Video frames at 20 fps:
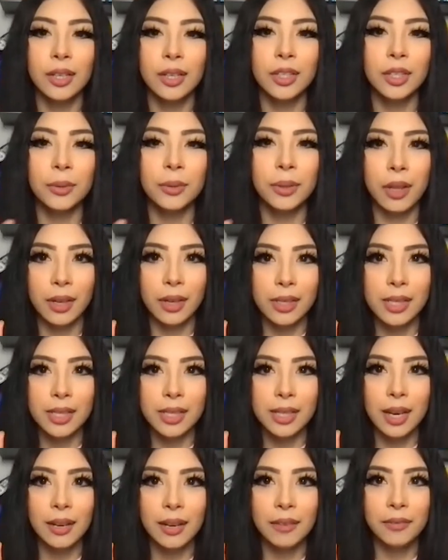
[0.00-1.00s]
to a lot of
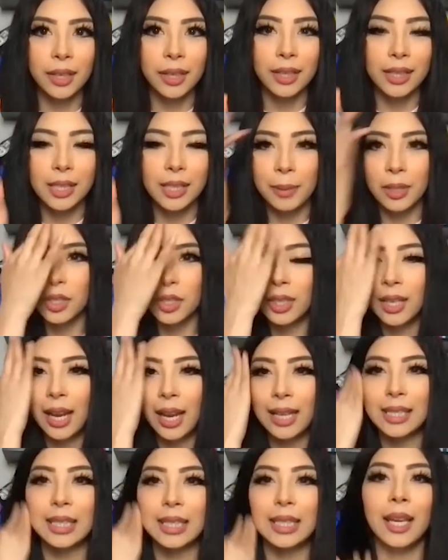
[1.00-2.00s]
stuff, like especially
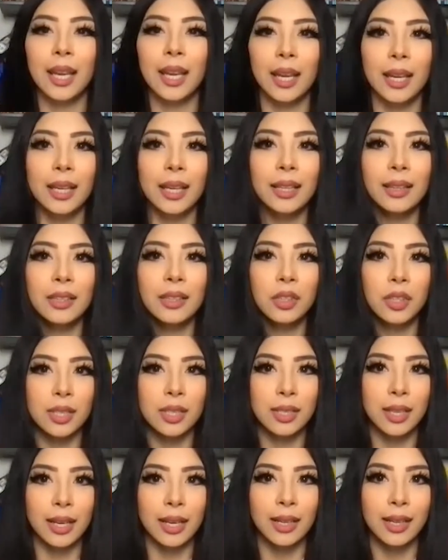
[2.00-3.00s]
as a kid,
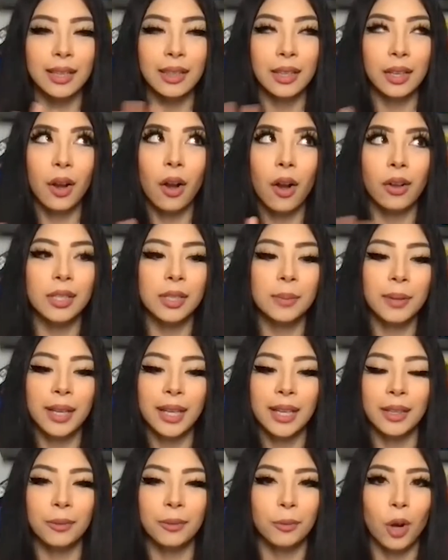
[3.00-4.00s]
just like in the
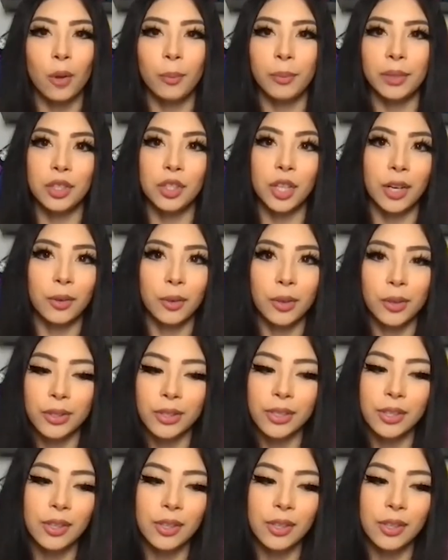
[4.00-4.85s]
cosplay realm in general.